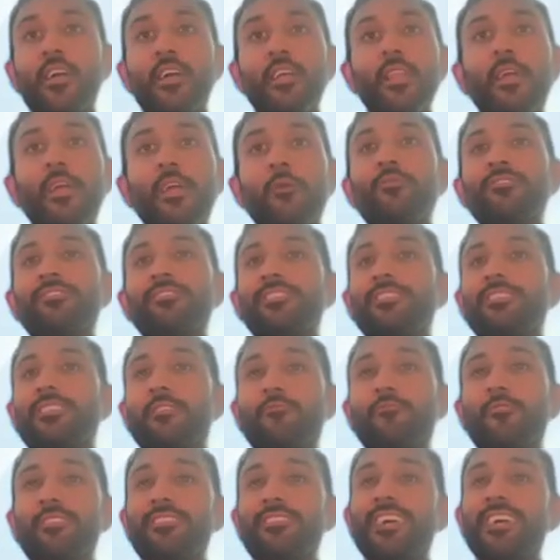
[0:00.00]
Like, what's the
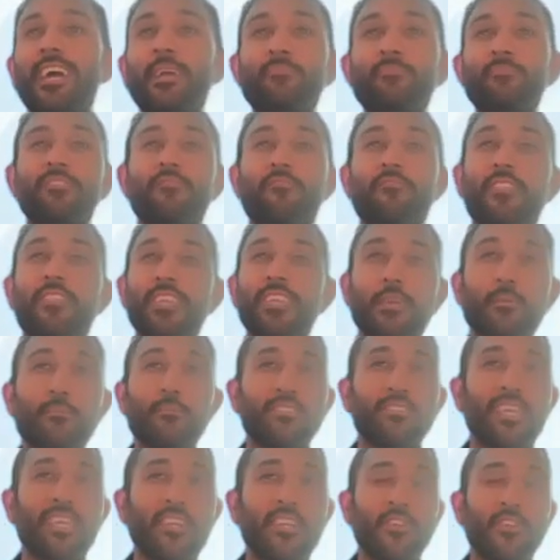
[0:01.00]
different types of
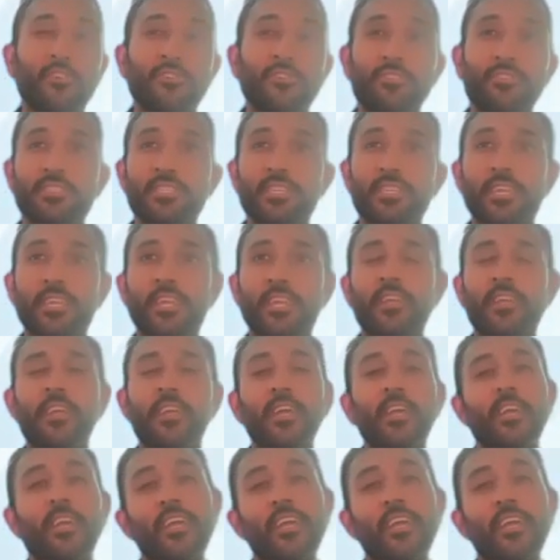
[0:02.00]
themes that you're seeing?